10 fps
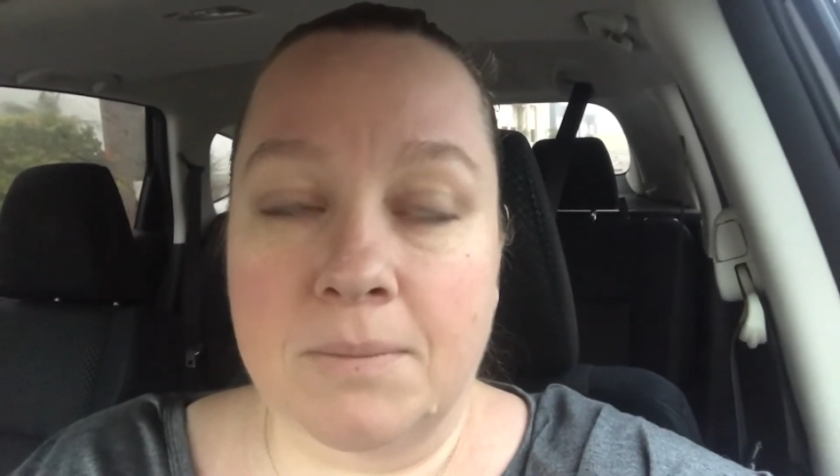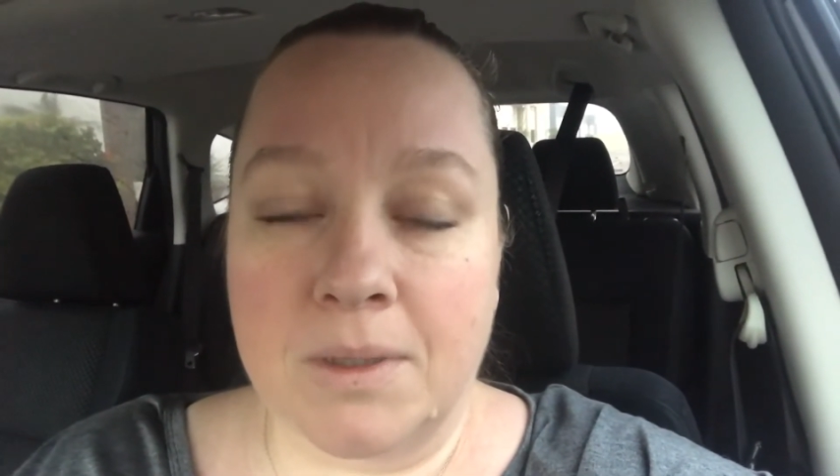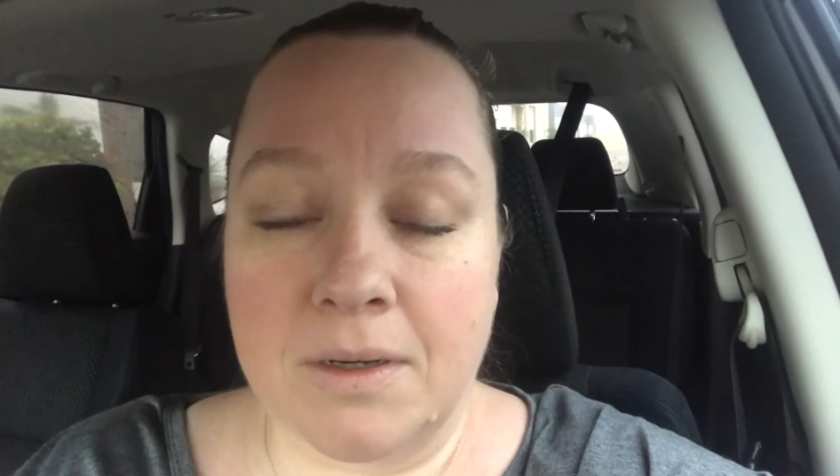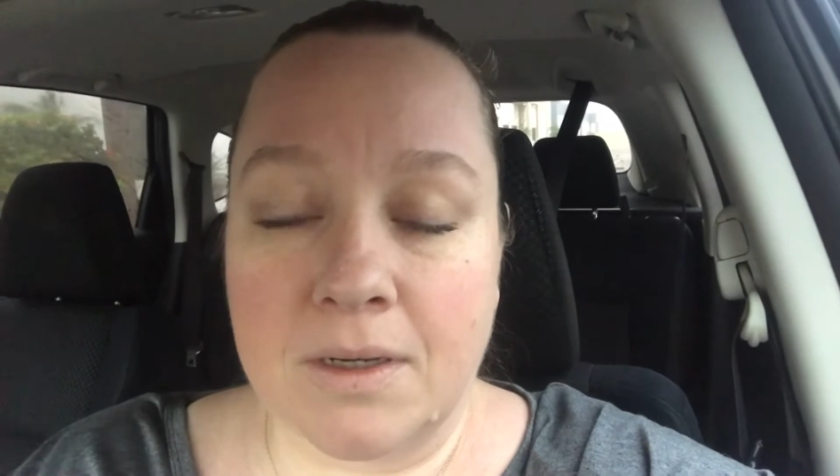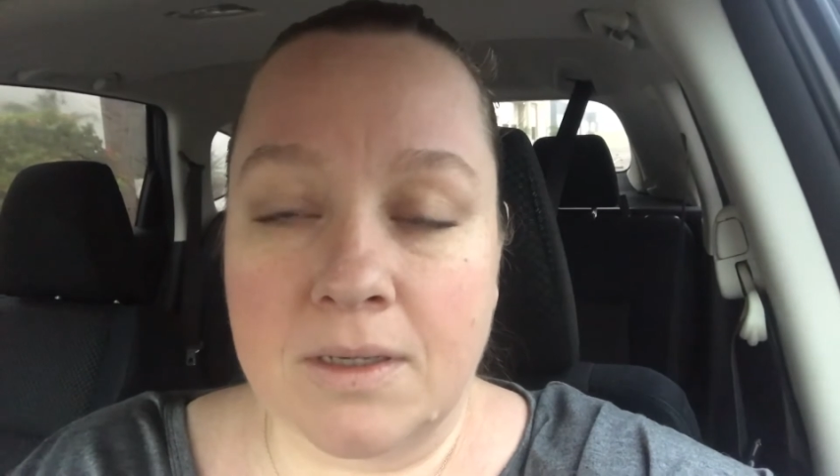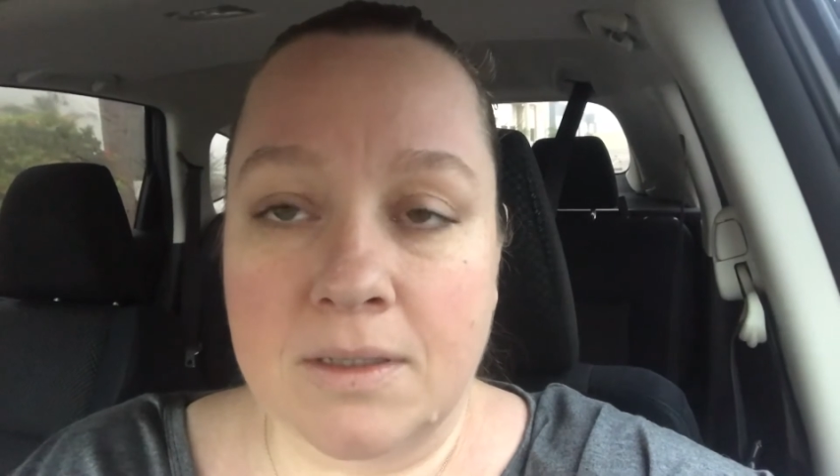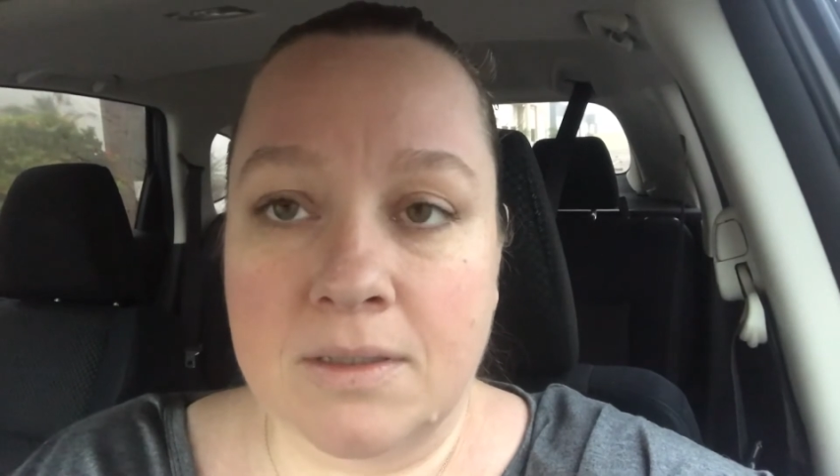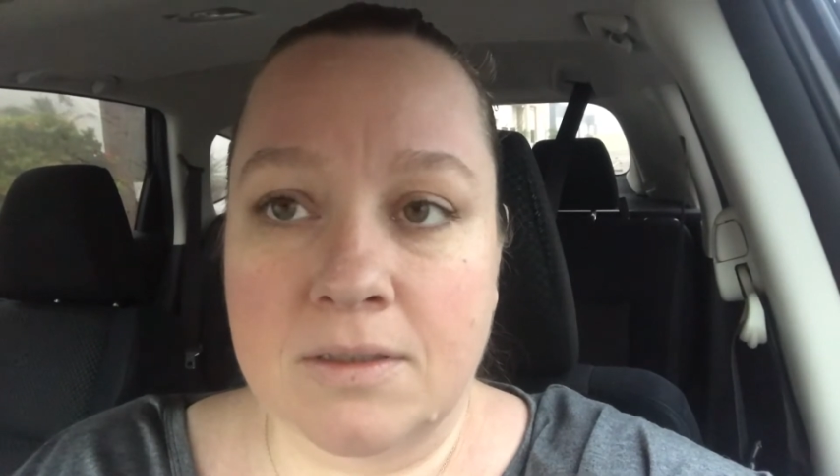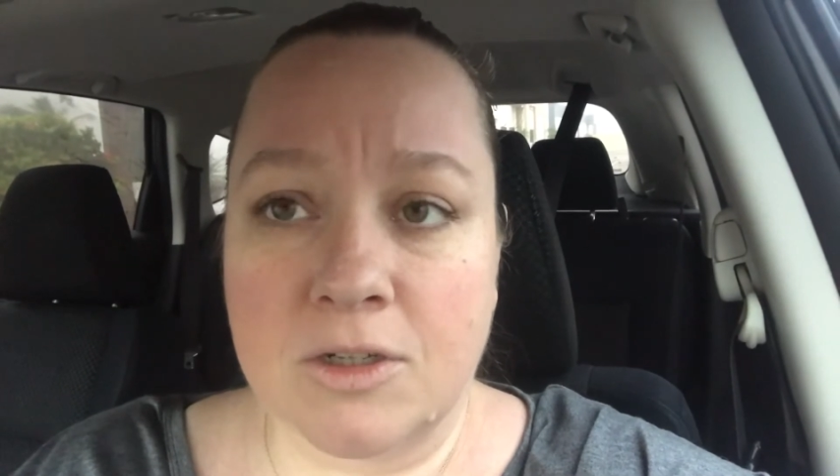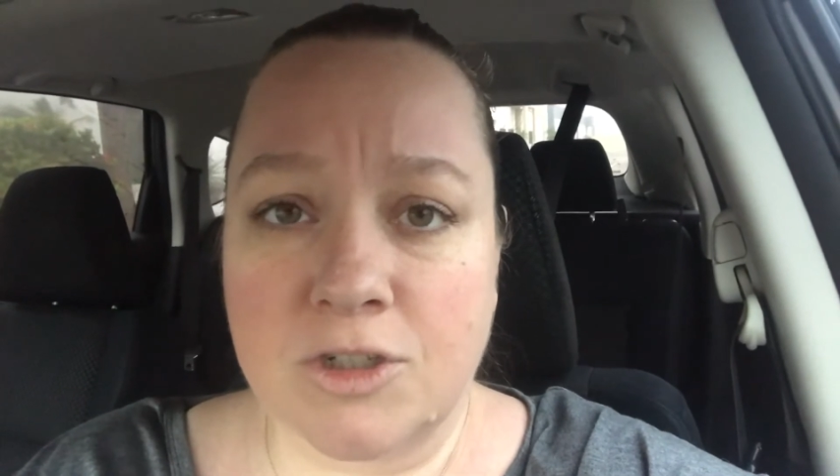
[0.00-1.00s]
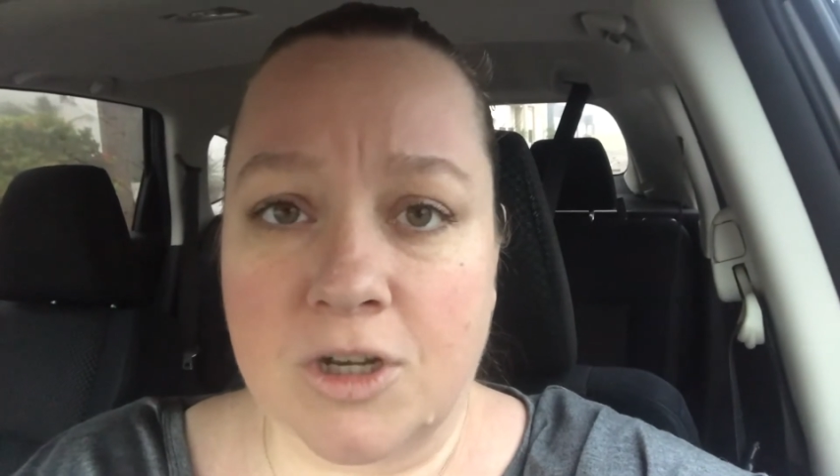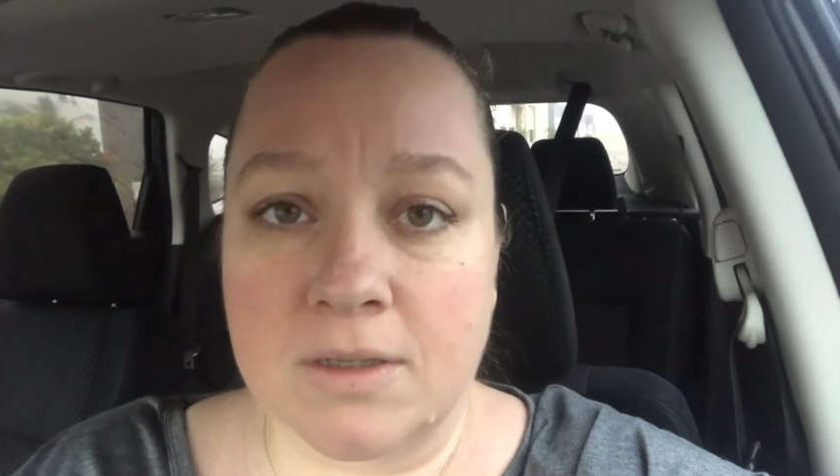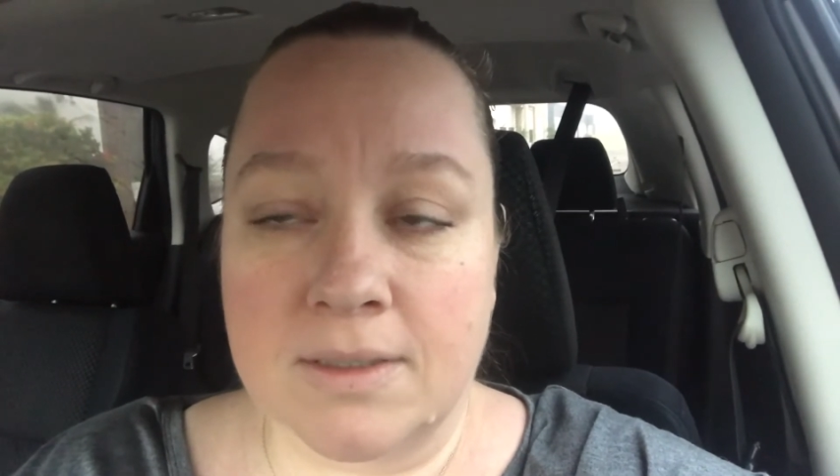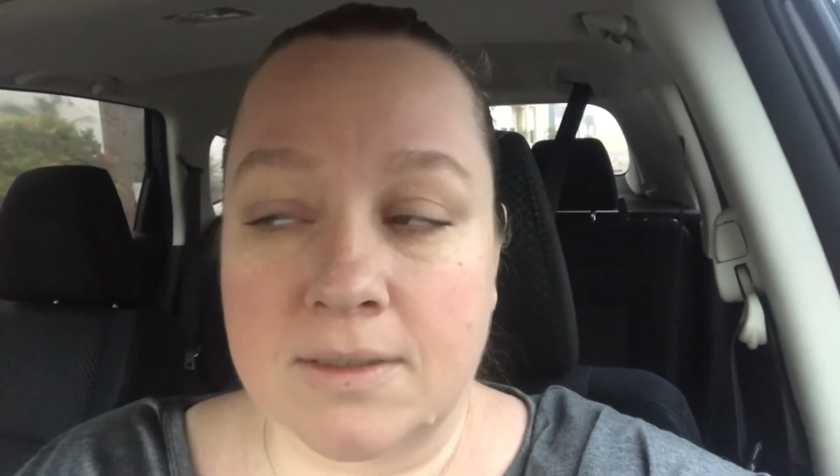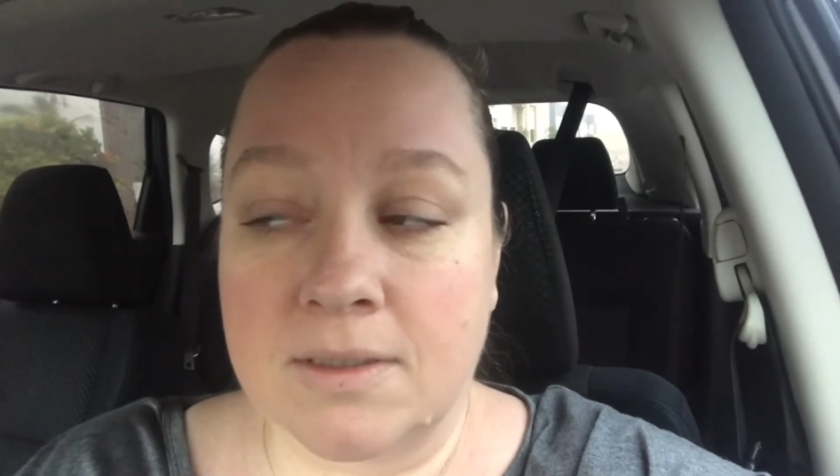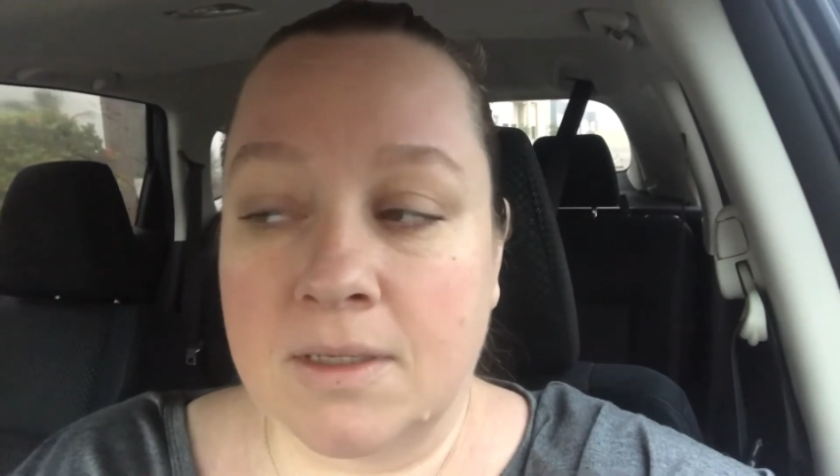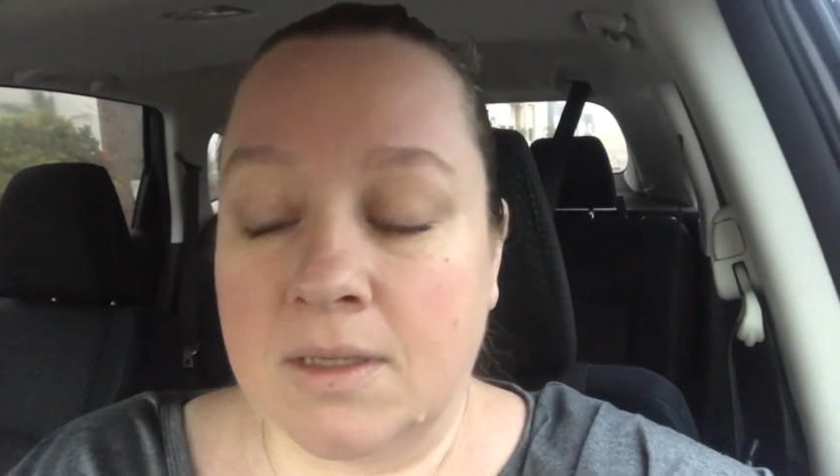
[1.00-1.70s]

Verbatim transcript: bark dark chocolate